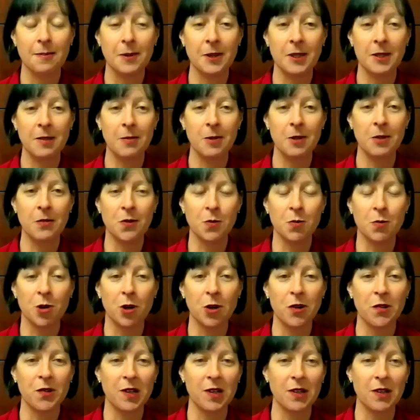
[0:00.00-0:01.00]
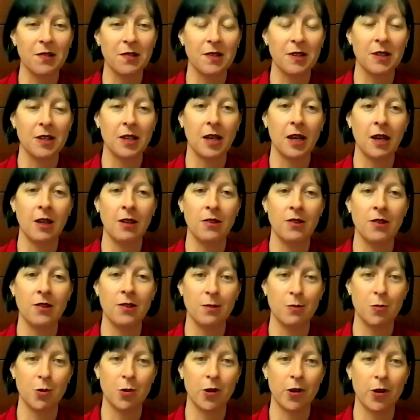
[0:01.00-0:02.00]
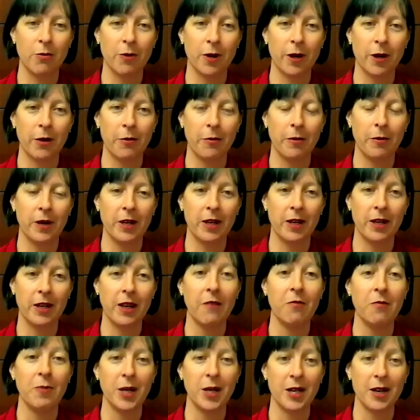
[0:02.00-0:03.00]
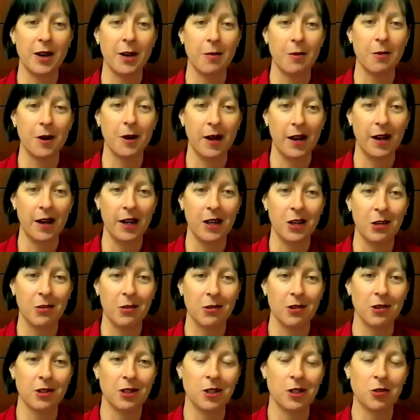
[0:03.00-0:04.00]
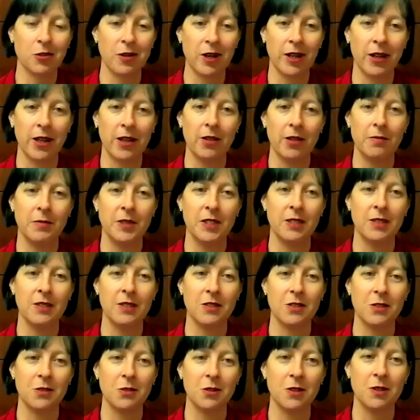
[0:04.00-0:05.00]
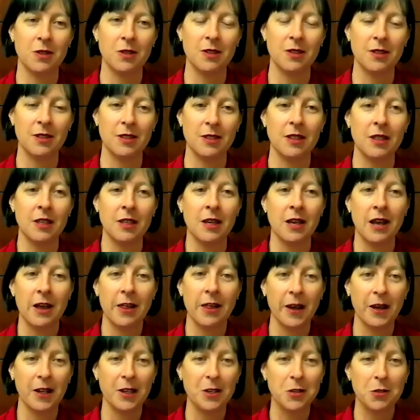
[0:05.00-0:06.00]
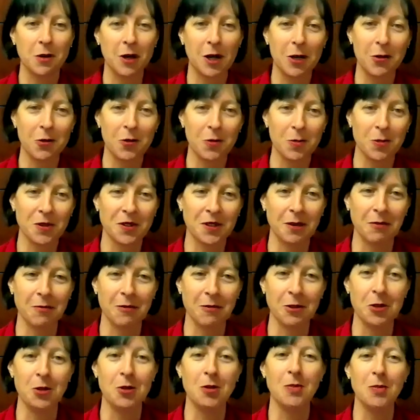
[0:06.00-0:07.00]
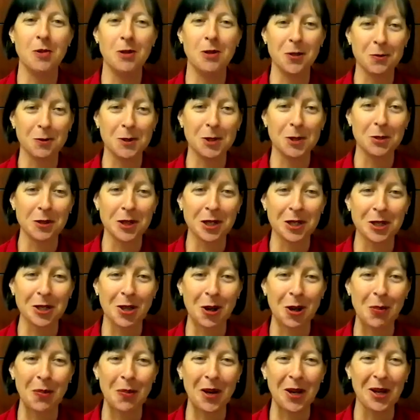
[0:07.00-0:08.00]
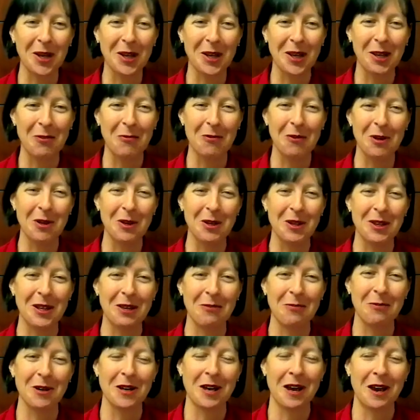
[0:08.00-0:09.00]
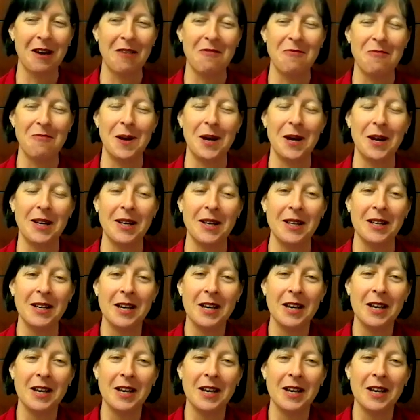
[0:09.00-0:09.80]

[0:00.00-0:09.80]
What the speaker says: been a bit of a process to get to the point where we have been able to accurately track our emission sources, and thanks to 100% renewables, we're doing a lot better than we have been.